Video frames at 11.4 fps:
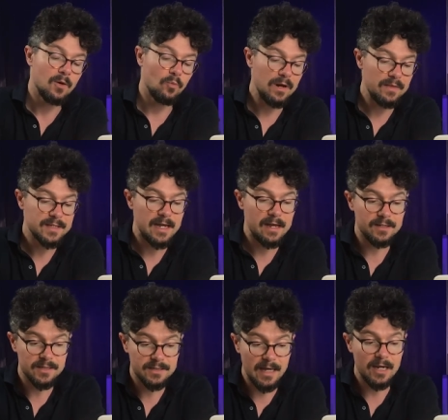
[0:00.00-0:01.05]
we
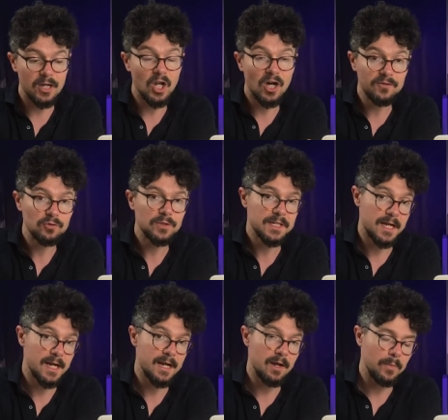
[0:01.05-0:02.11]
designers that love to
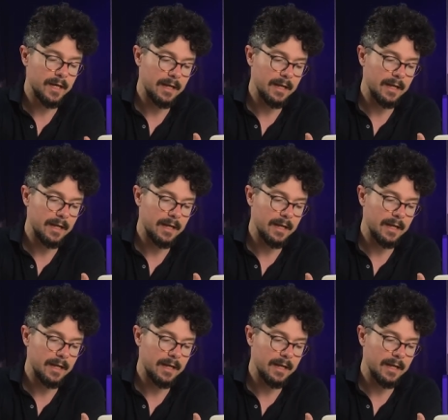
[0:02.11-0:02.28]
design and want